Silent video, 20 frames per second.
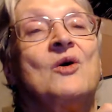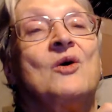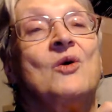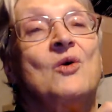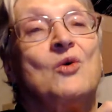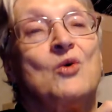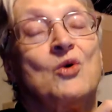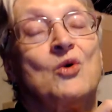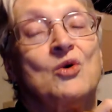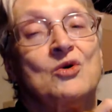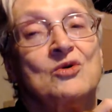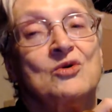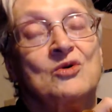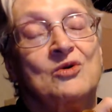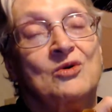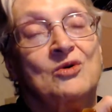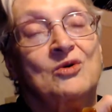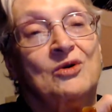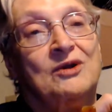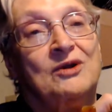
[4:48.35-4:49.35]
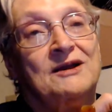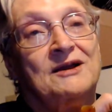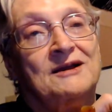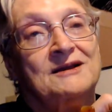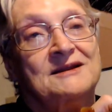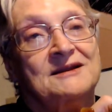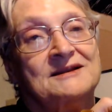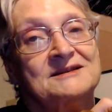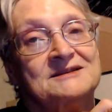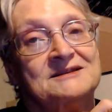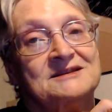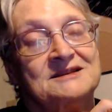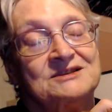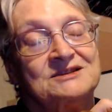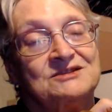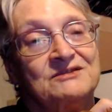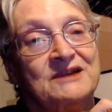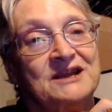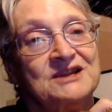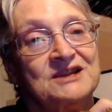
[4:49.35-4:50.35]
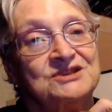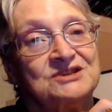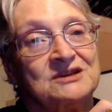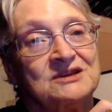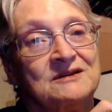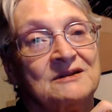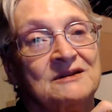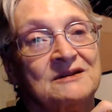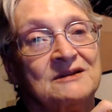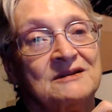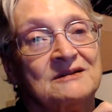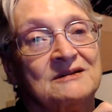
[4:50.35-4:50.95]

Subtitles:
or a situation,